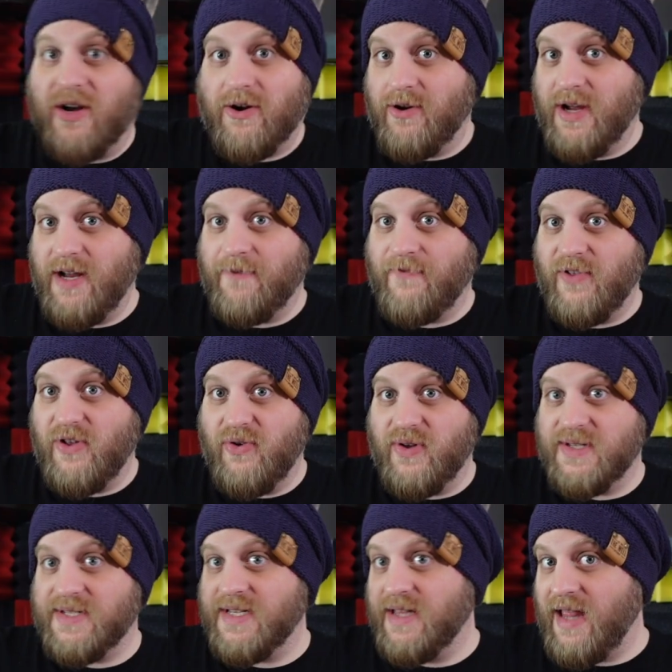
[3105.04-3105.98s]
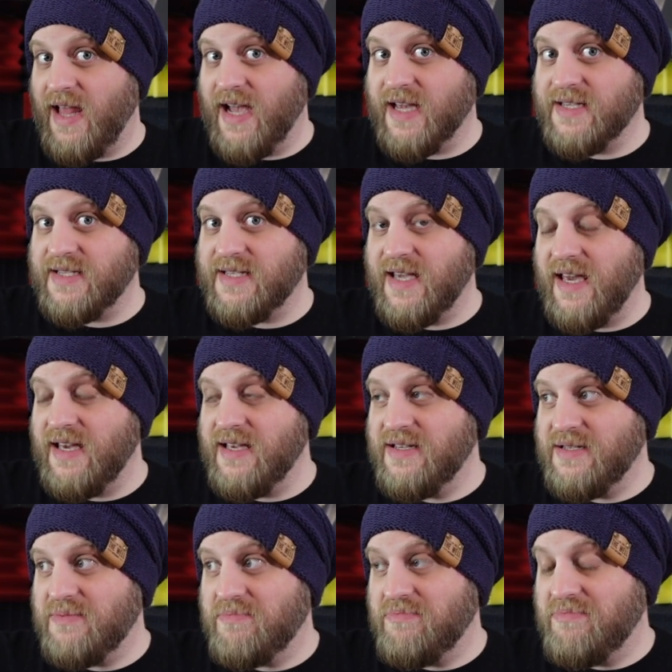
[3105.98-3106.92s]
her influence and legacy
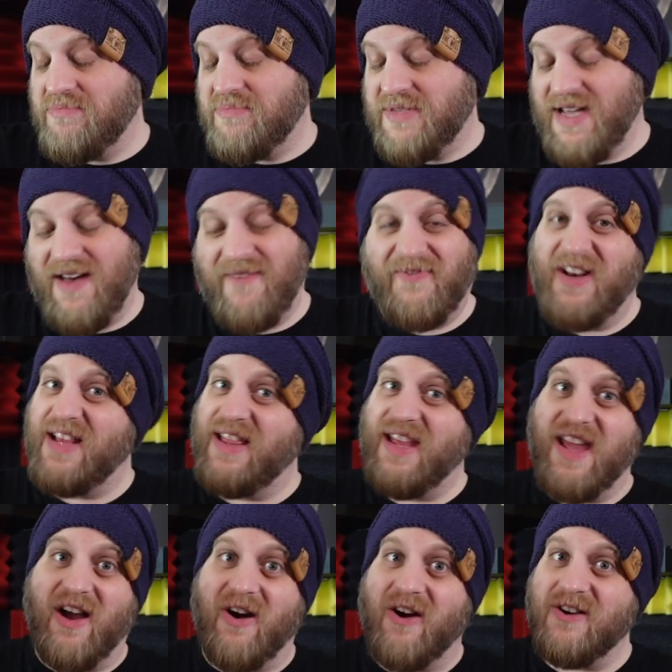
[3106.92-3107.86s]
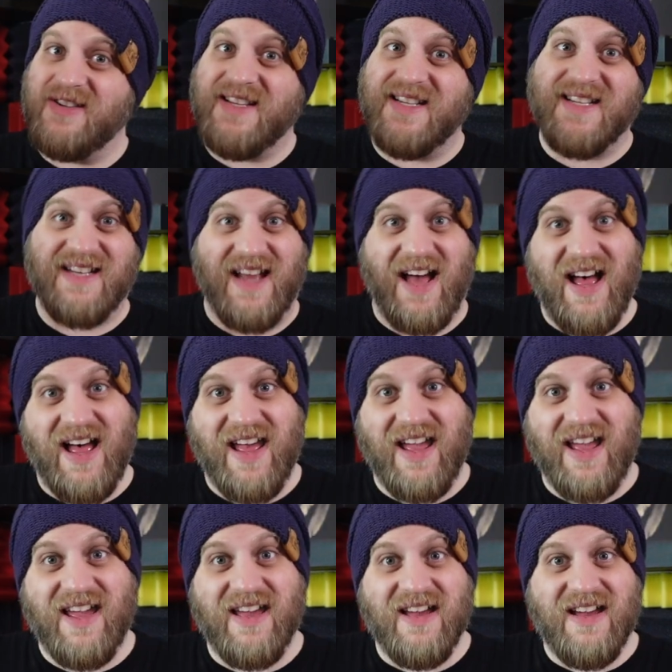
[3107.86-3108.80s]
is definitely hard to
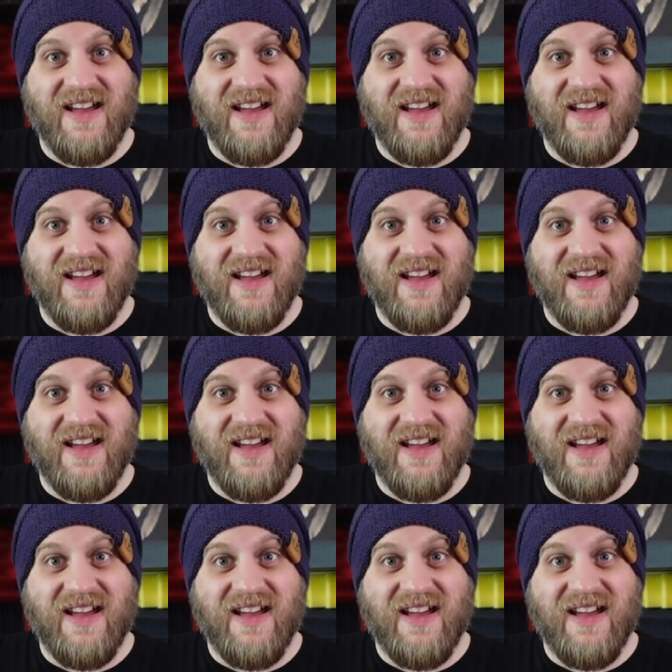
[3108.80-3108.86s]
deny.